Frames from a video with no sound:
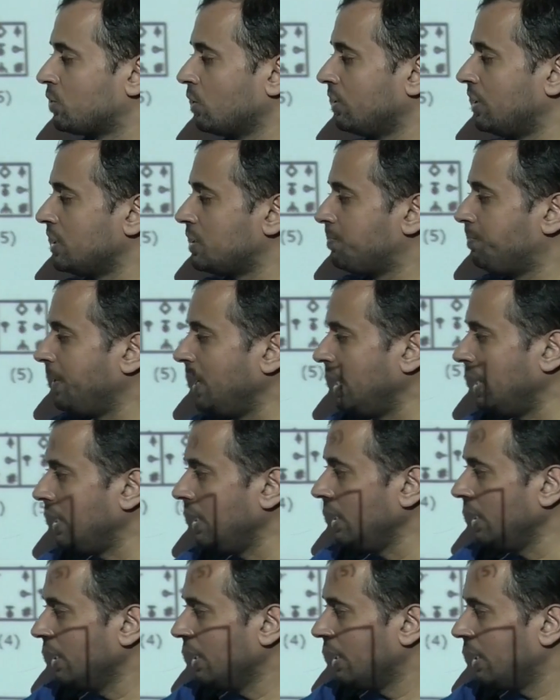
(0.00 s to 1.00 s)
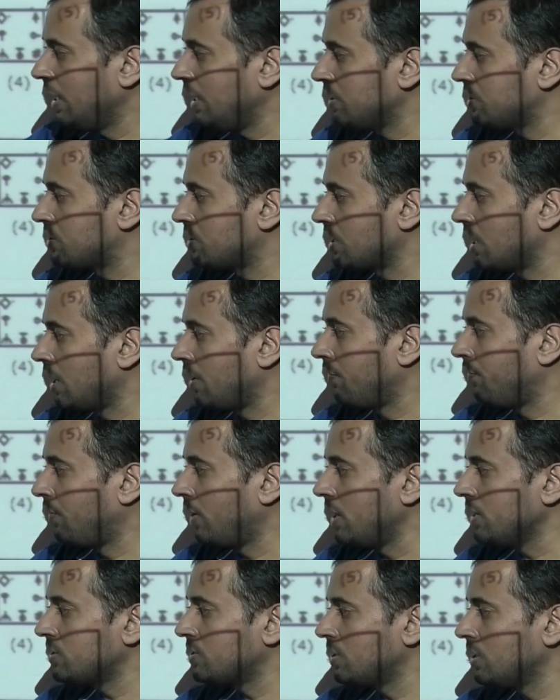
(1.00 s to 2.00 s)
So this B is
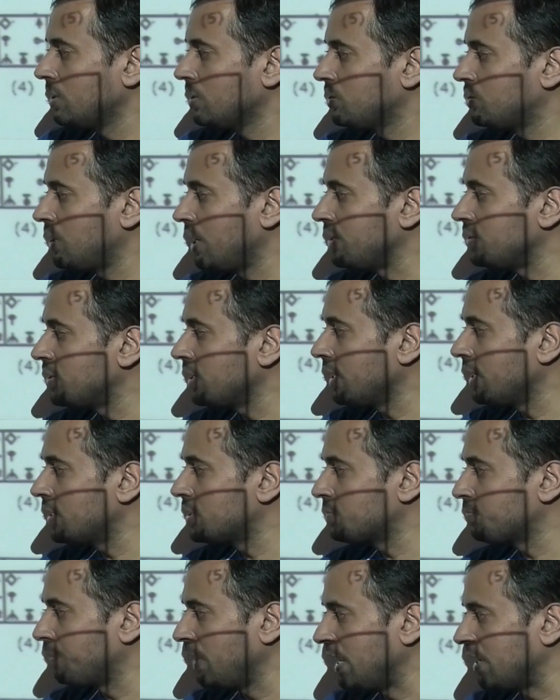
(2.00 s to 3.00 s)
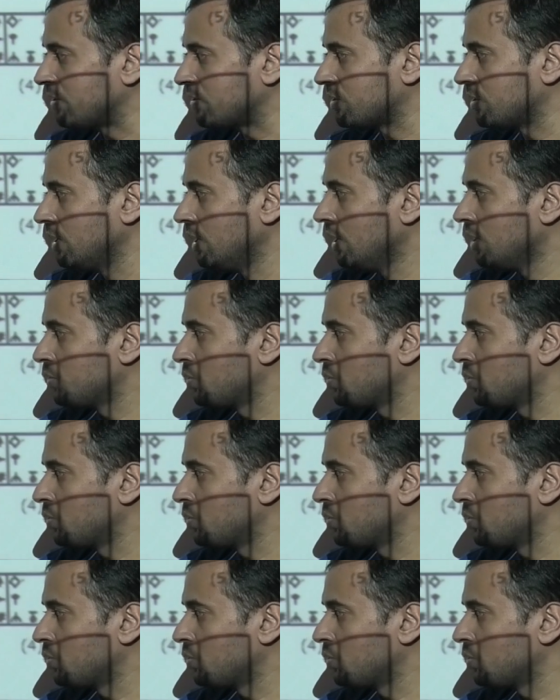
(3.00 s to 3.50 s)
first changing its place.